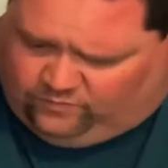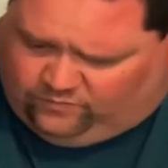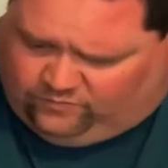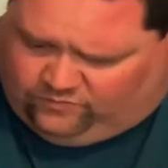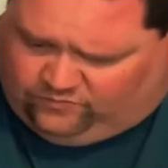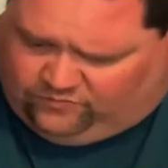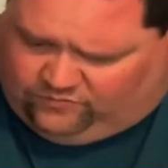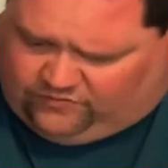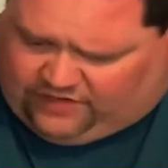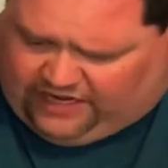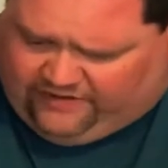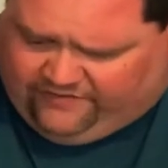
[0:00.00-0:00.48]

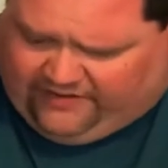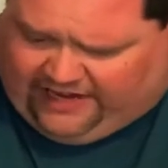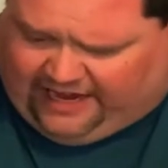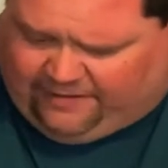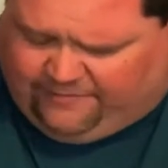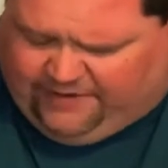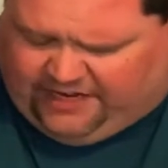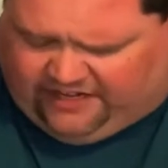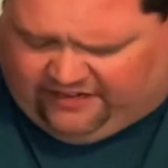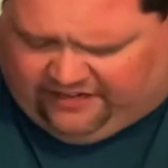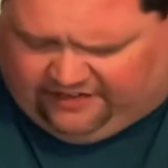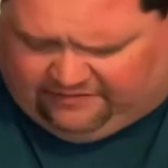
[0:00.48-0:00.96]
Even I'm
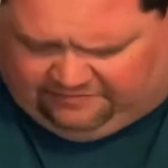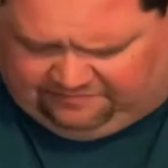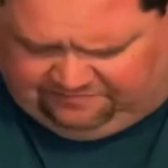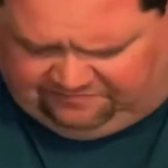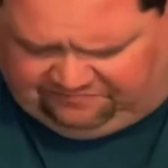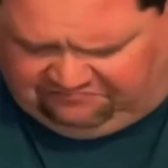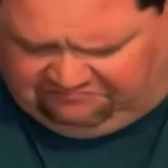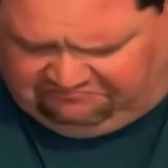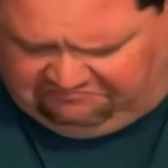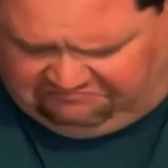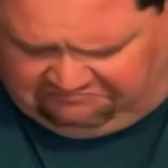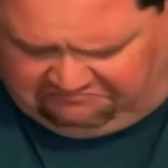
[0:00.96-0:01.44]
eating it.
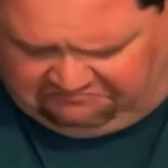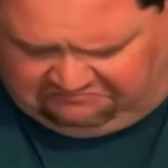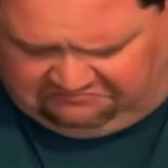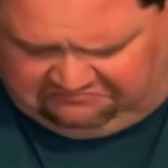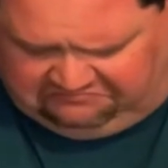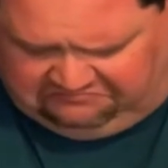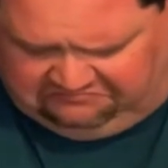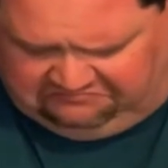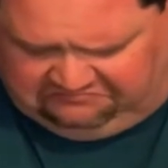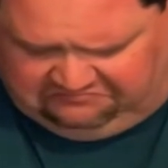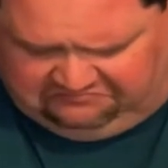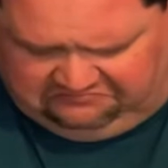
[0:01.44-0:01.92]

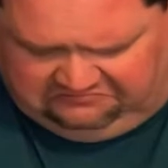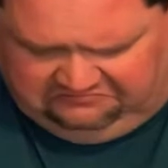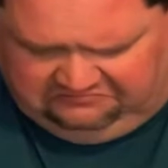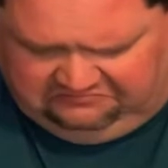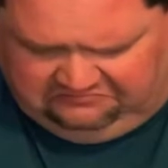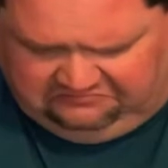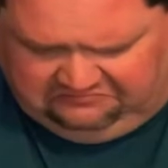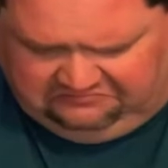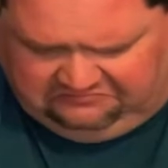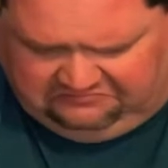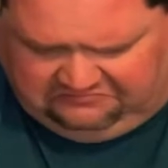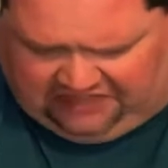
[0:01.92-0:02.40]

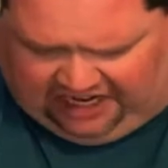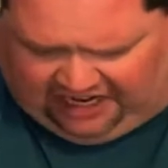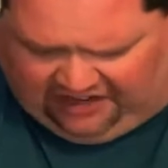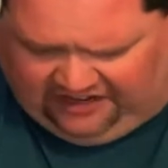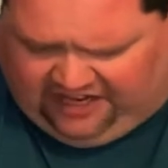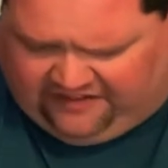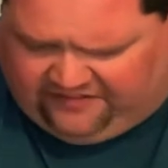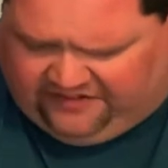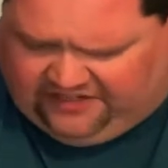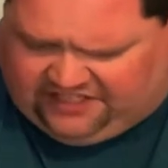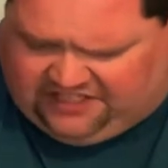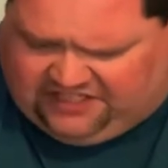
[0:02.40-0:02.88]
I'll give
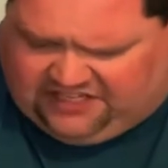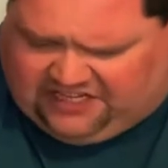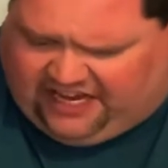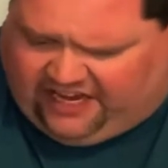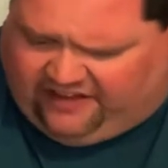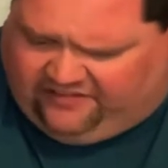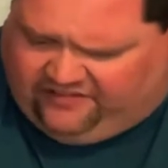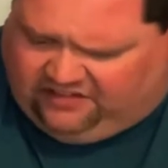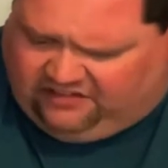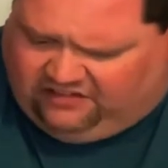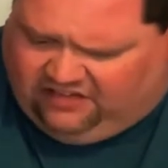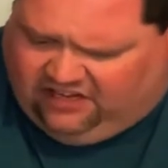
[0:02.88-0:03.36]
it a
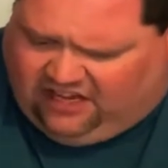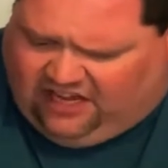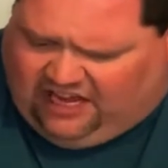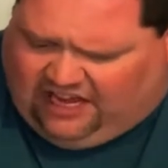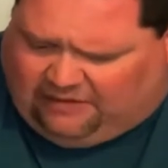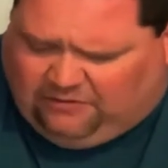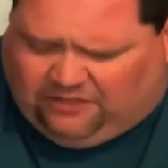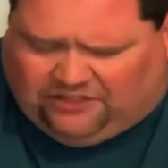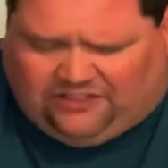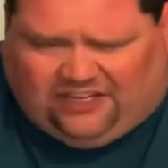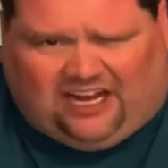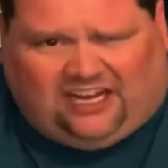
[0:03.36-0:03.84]
7. I'm
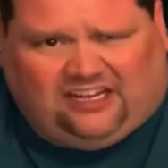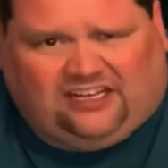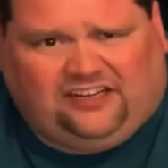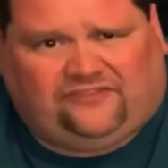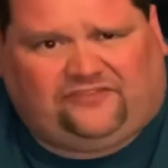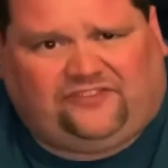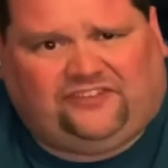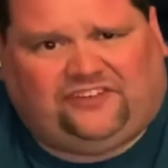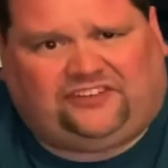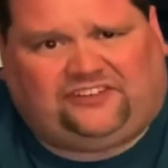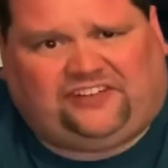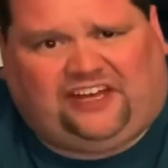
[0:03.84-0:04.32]
going to knock it for
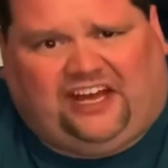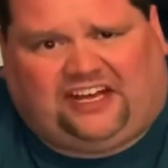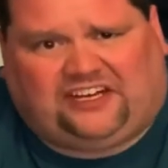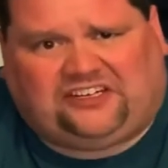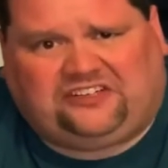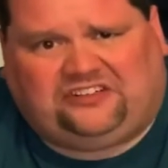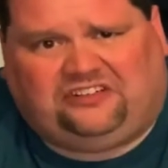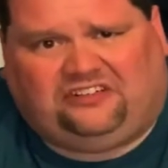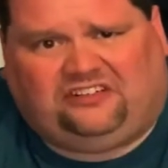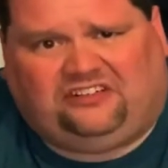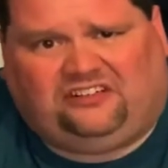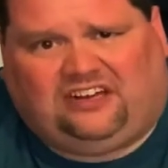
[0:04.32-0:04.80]
the
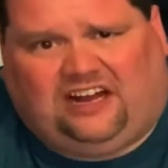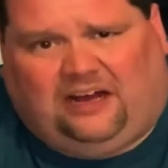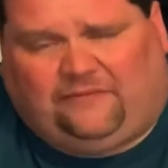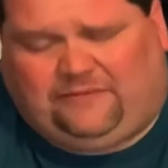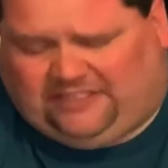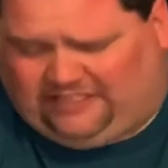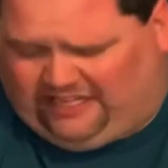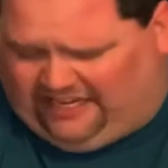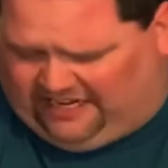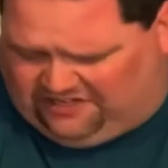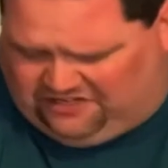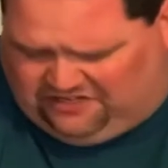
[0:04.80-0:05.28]
texture. I'm a
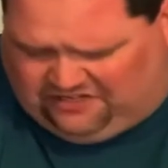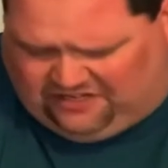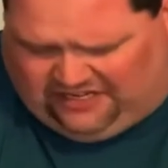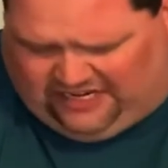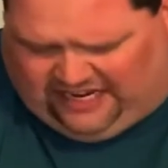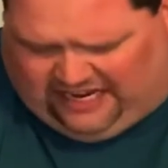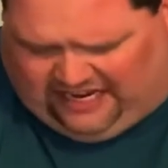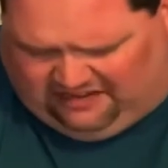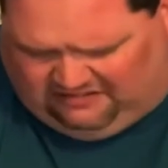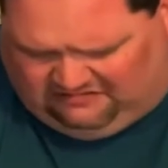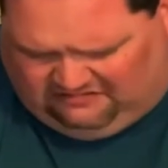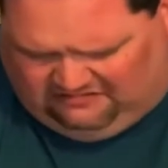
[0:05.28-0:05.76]
texture
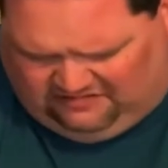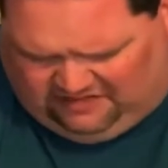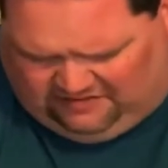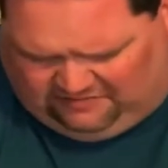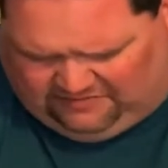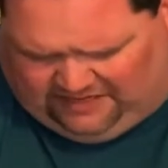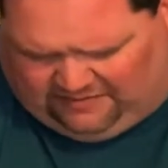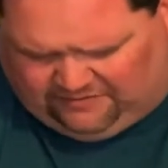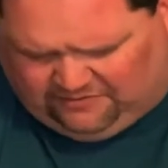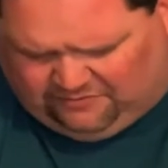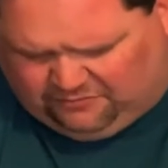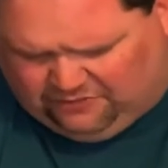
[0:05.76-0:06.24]
guy.
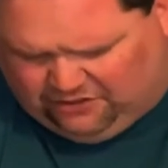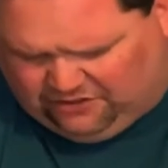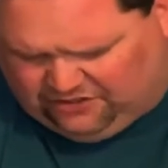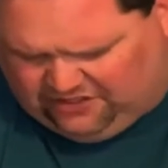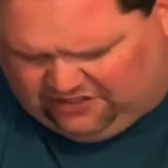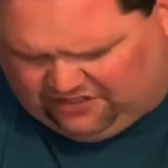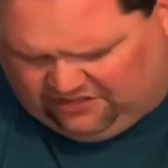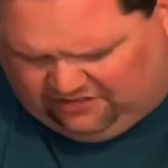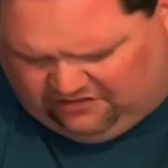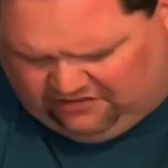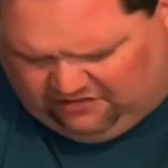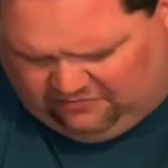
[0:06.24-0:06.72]
Sometimes mush is a
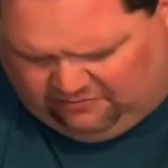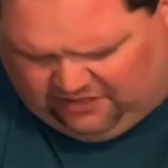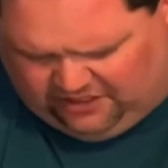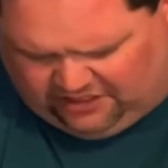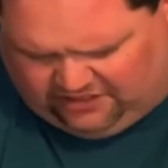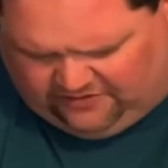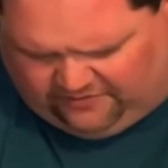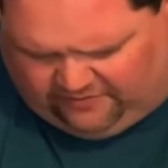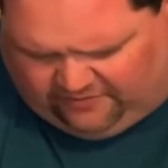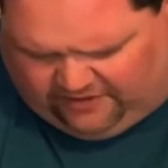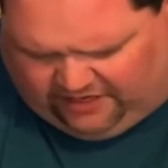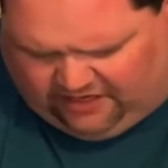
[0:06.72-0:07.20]
little much for
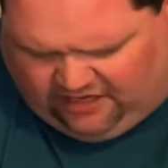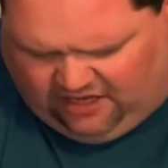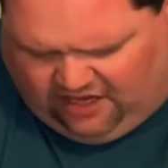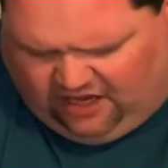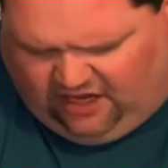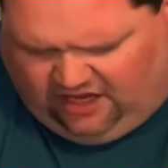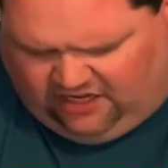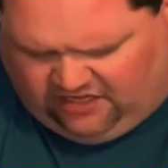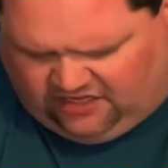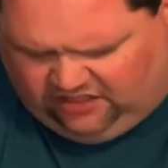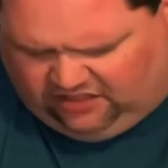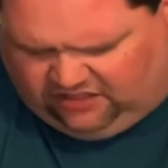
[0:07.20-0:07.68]
me.
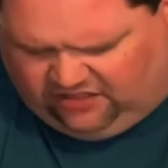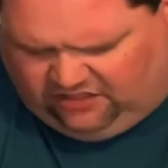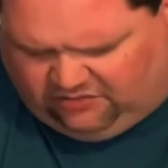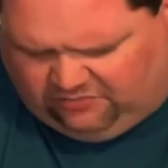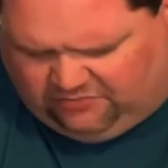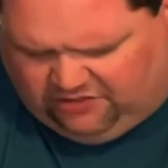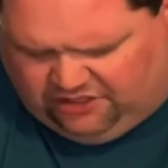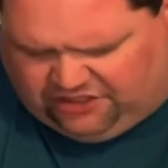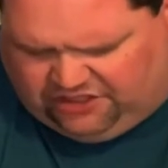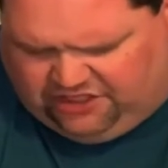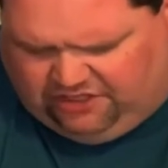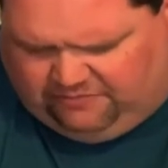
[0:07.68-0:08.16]
It's a little
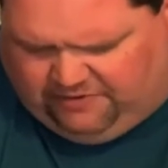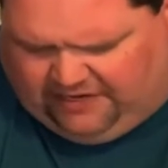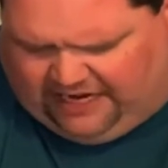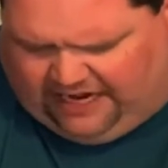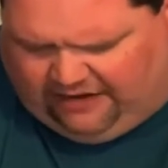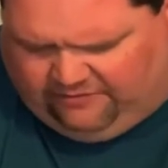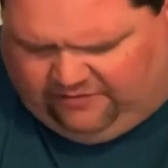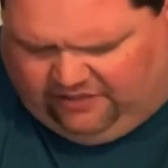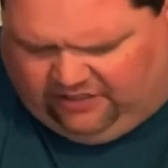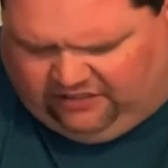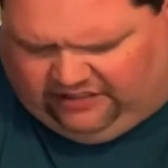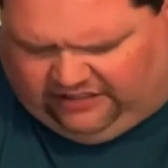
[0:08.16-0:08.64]
mushy, but I
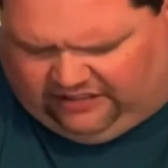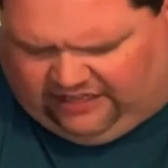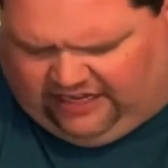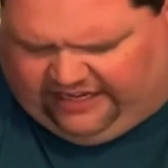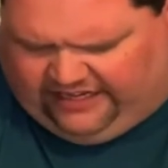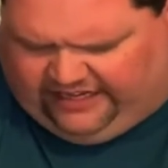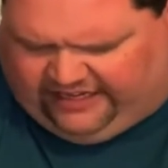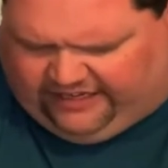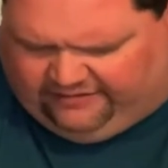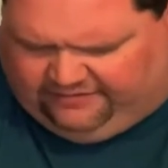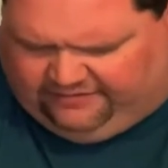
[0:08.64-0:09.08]
really like it.